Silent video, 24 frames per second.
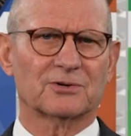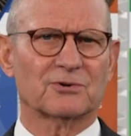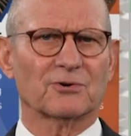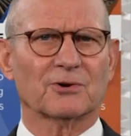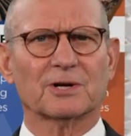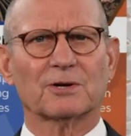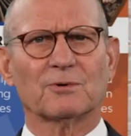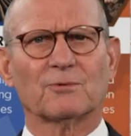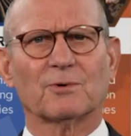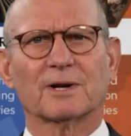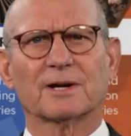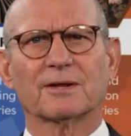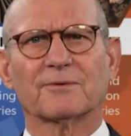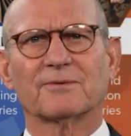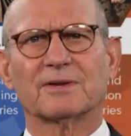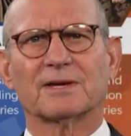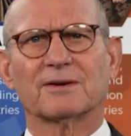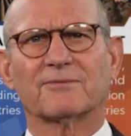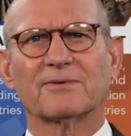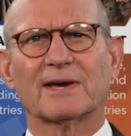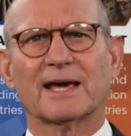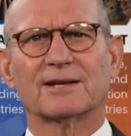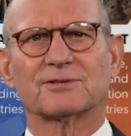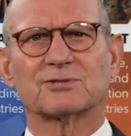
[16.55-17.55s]
During one of
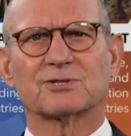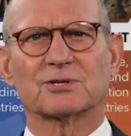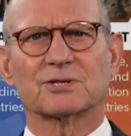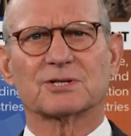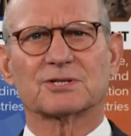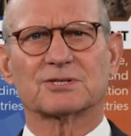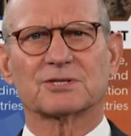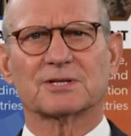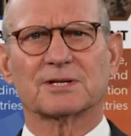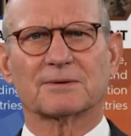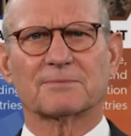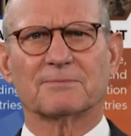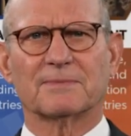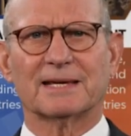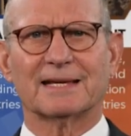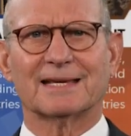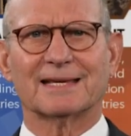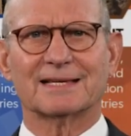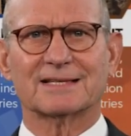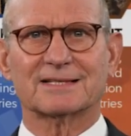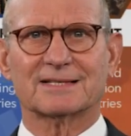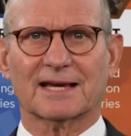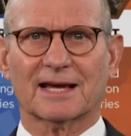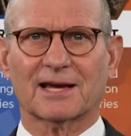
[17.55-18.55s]
the evangelistic
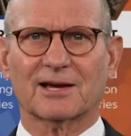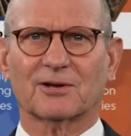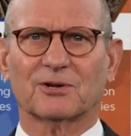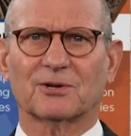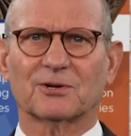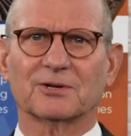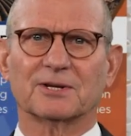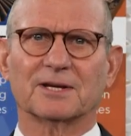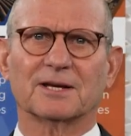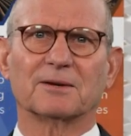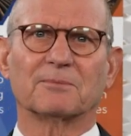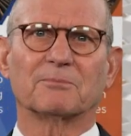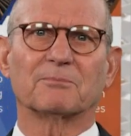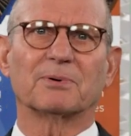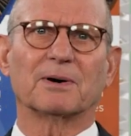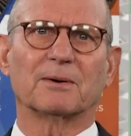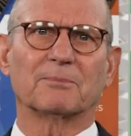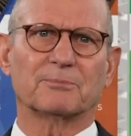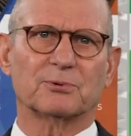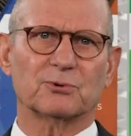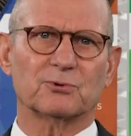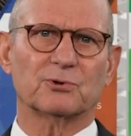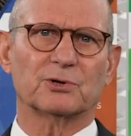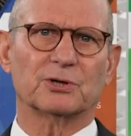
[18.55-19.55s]
meetings held in
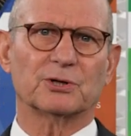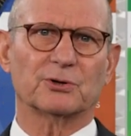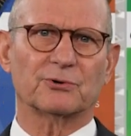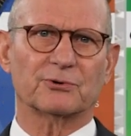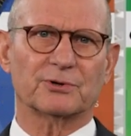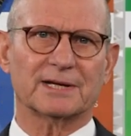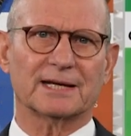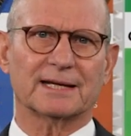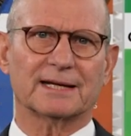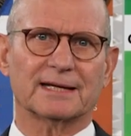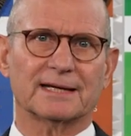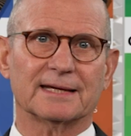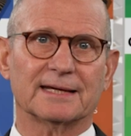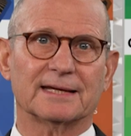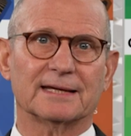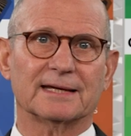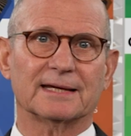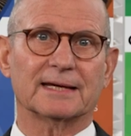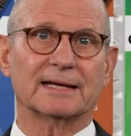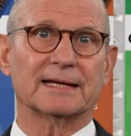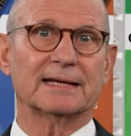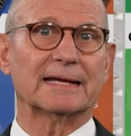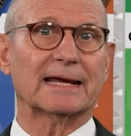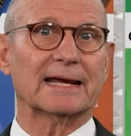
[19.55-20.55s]
Papua New Guinea
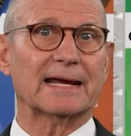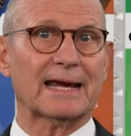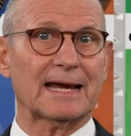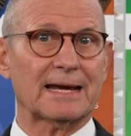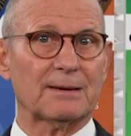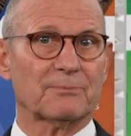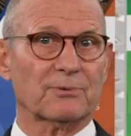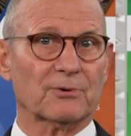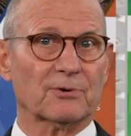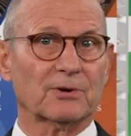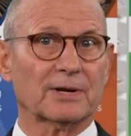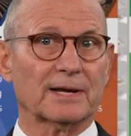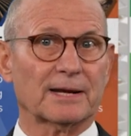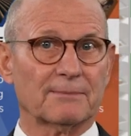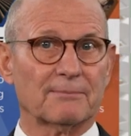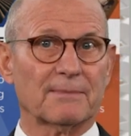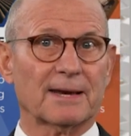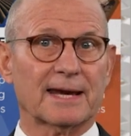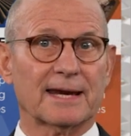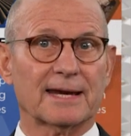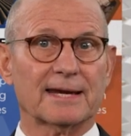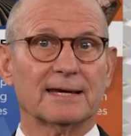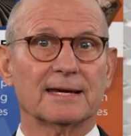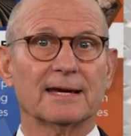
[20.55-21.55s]
in April and
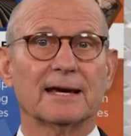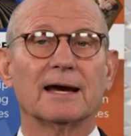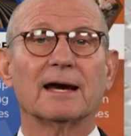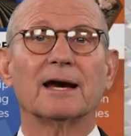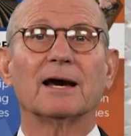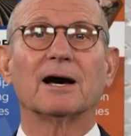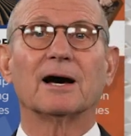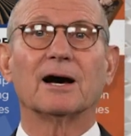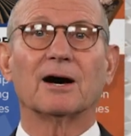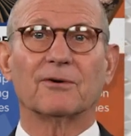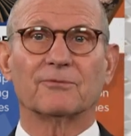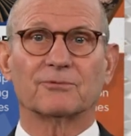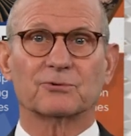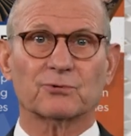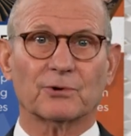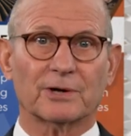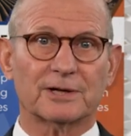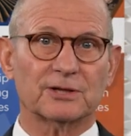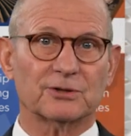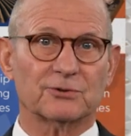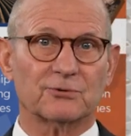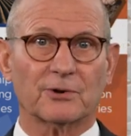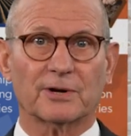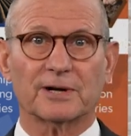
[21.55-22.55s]
May of
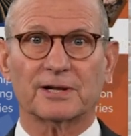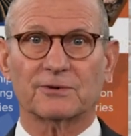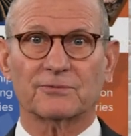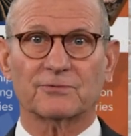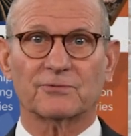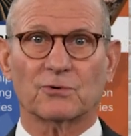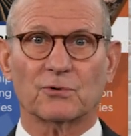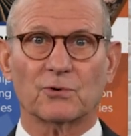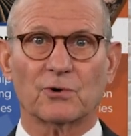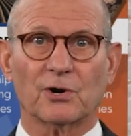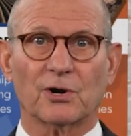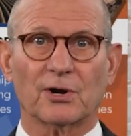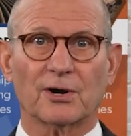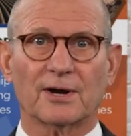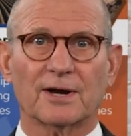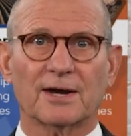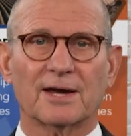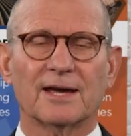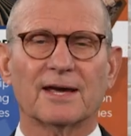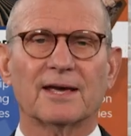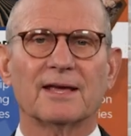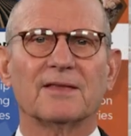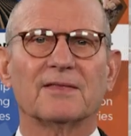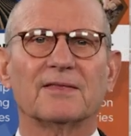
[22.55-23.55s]
2024,
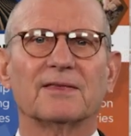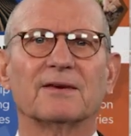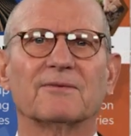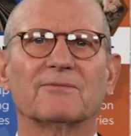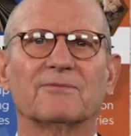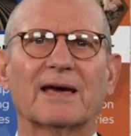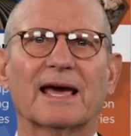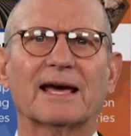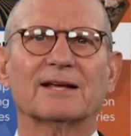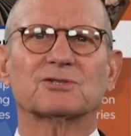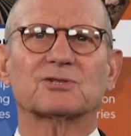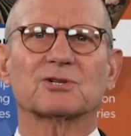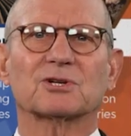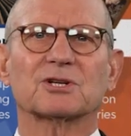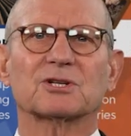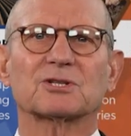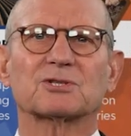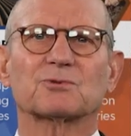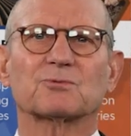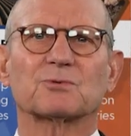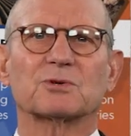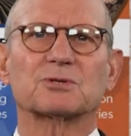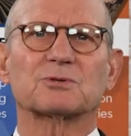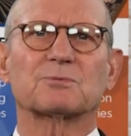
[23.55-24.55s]
the
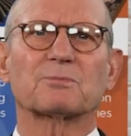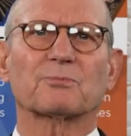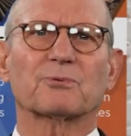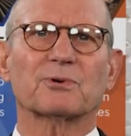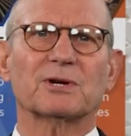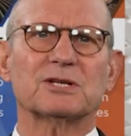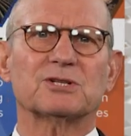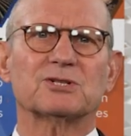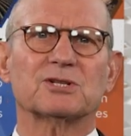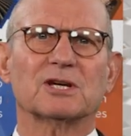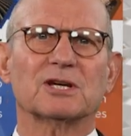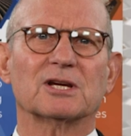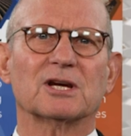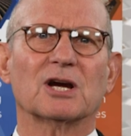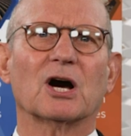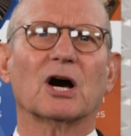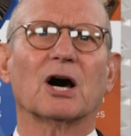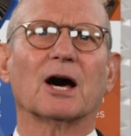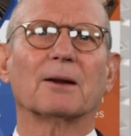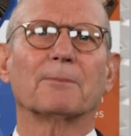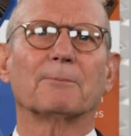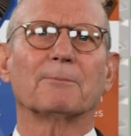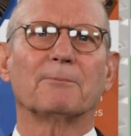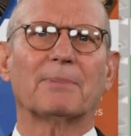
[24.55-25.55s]
evangelist was preaching
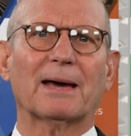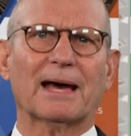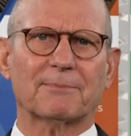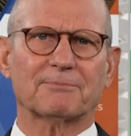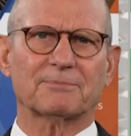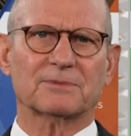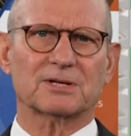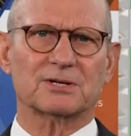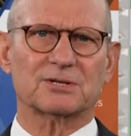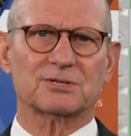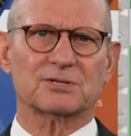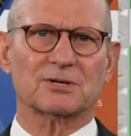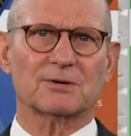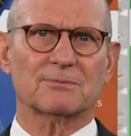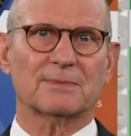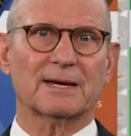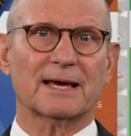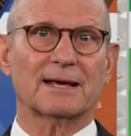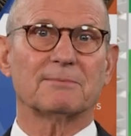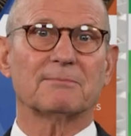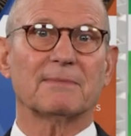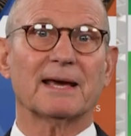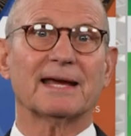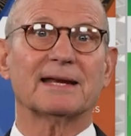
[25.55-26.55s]
on baptism
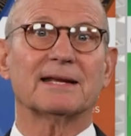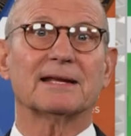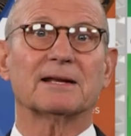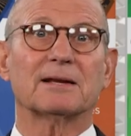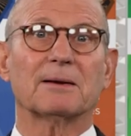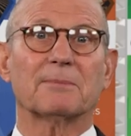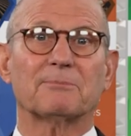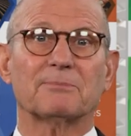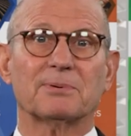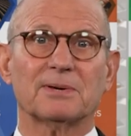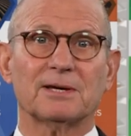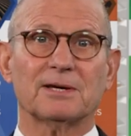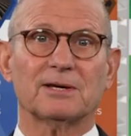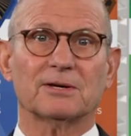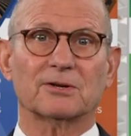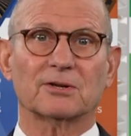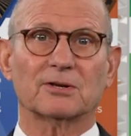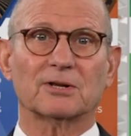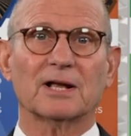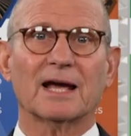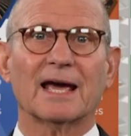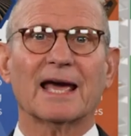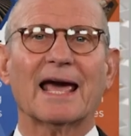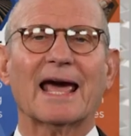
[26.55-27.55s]
and made an
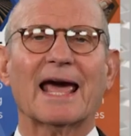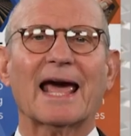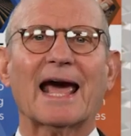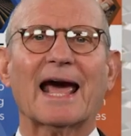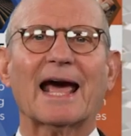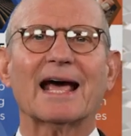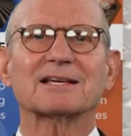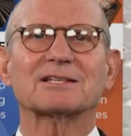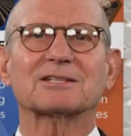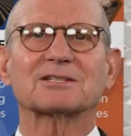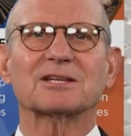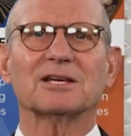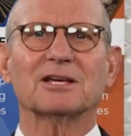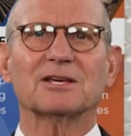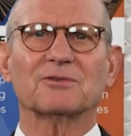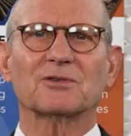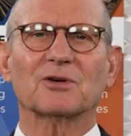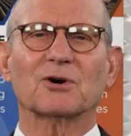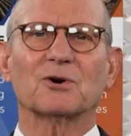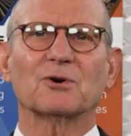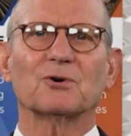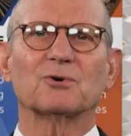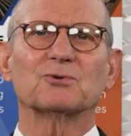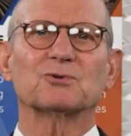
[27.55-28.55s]
appeal asking
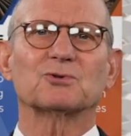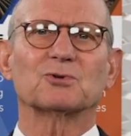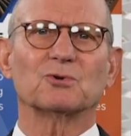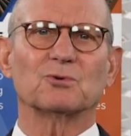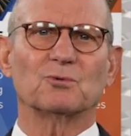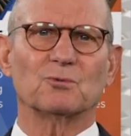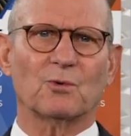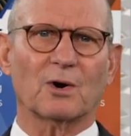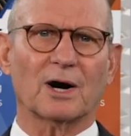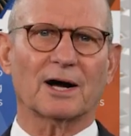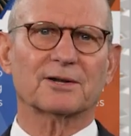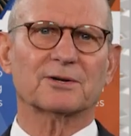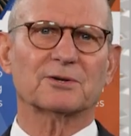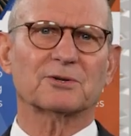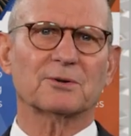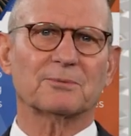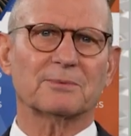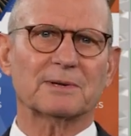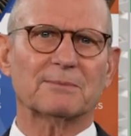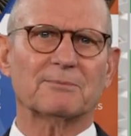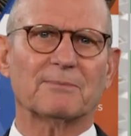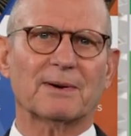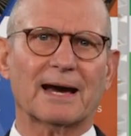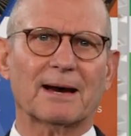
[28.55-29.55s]
those who wanted
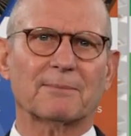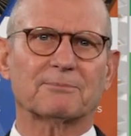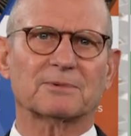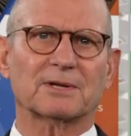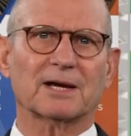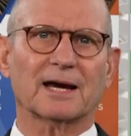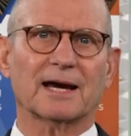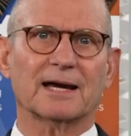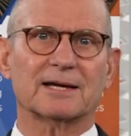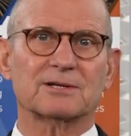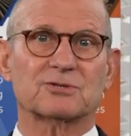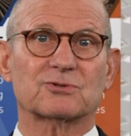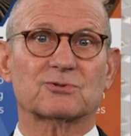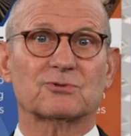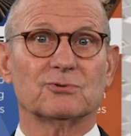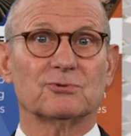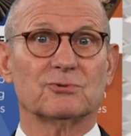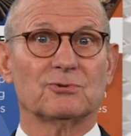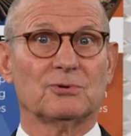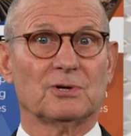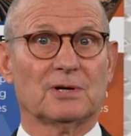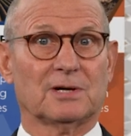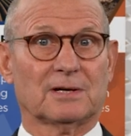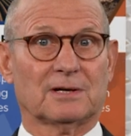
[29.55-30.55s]
to be baptized
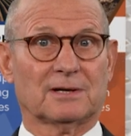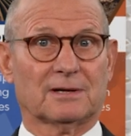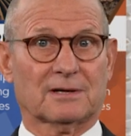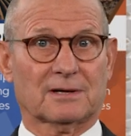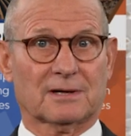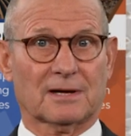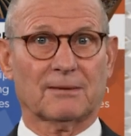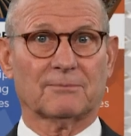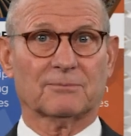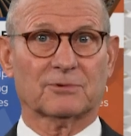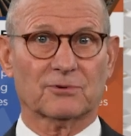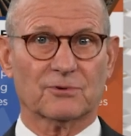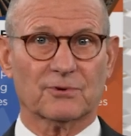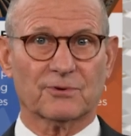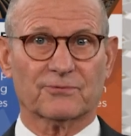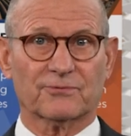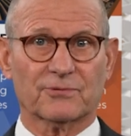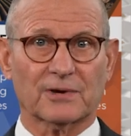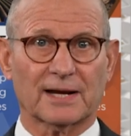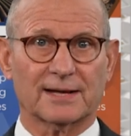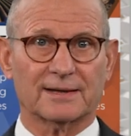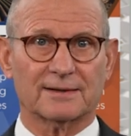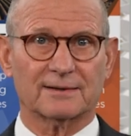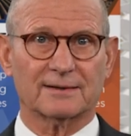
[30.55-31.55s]
to come to the
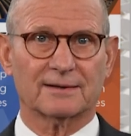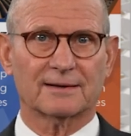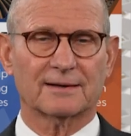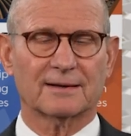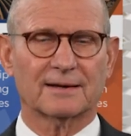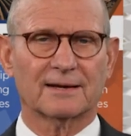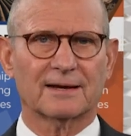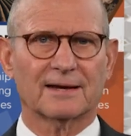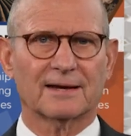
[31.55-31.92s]
front.